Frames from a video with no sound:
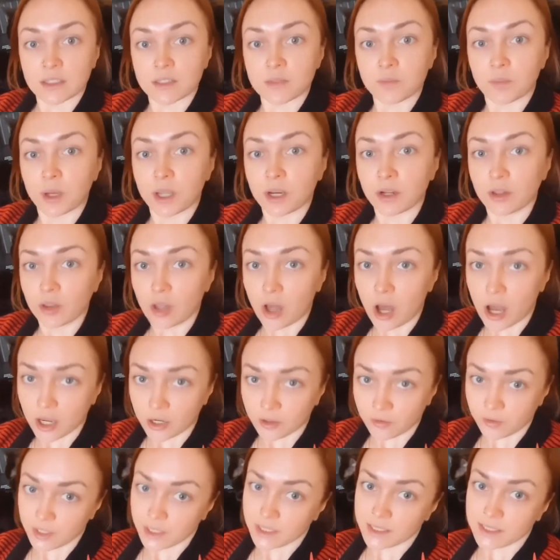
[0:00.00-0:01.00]
but a lot of
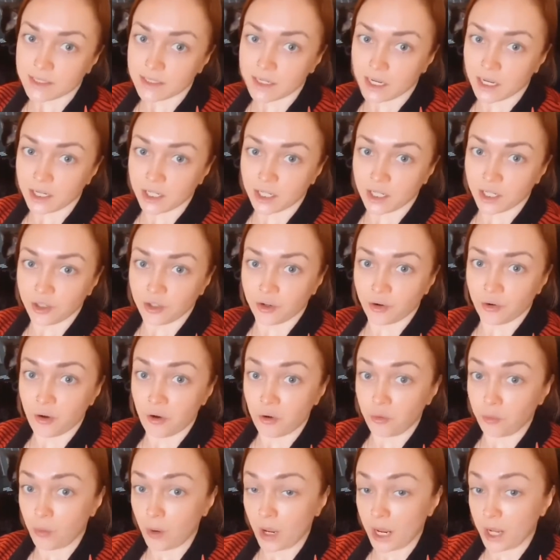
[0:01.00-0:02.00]
it is standing in your own
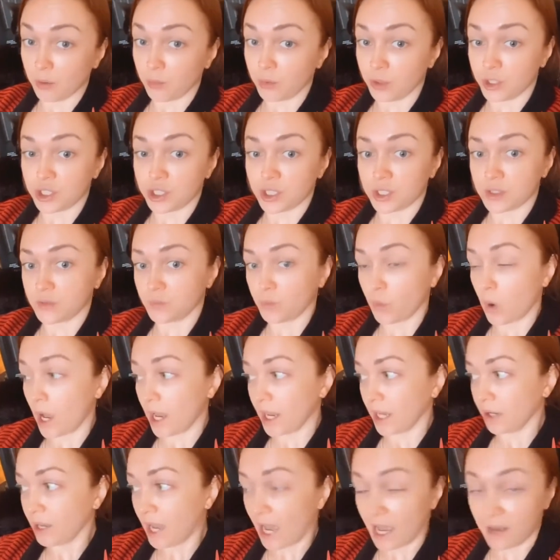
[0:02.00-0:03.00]
way, which is
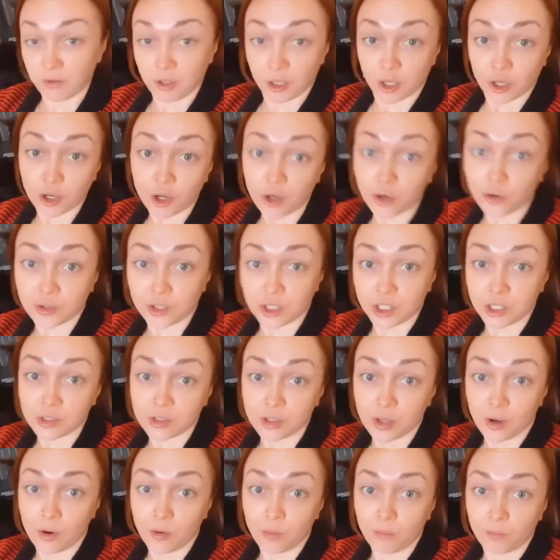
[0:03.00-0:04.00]
why having a coach is
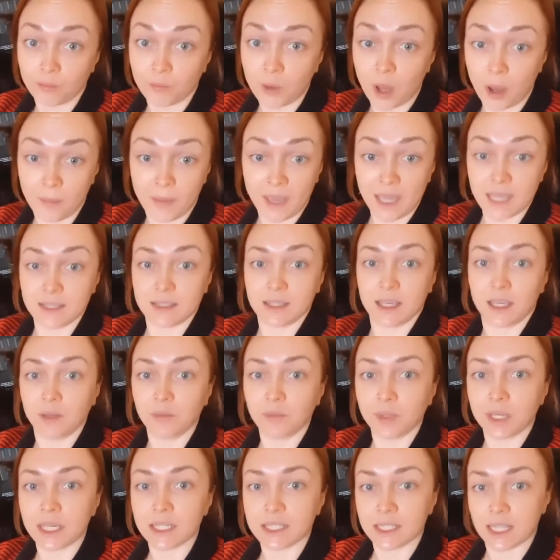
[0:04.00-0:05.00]
so amazing,
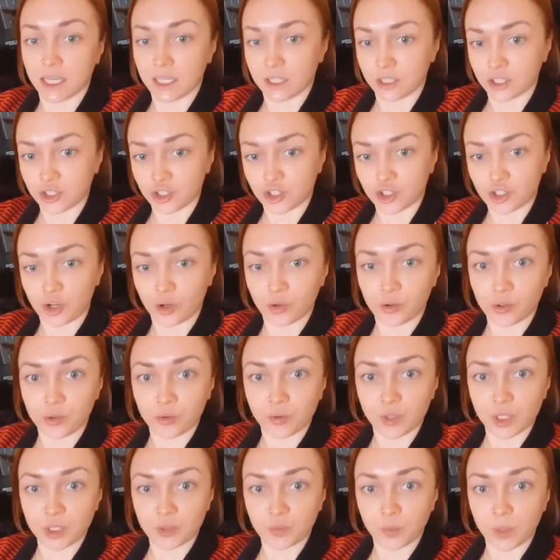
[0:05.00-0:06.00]
because they get to show you
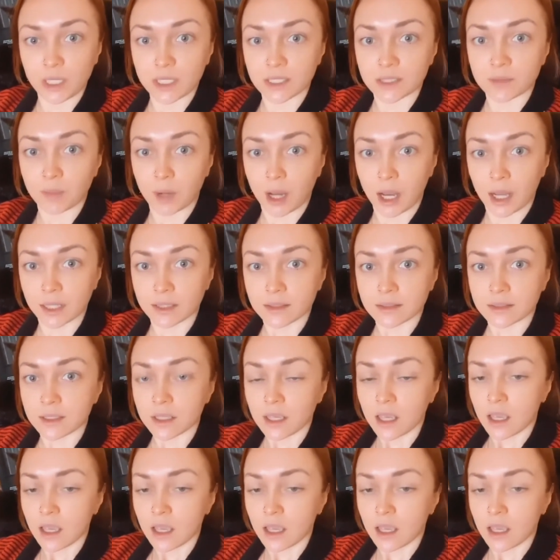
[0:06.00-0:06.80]
these weak spots.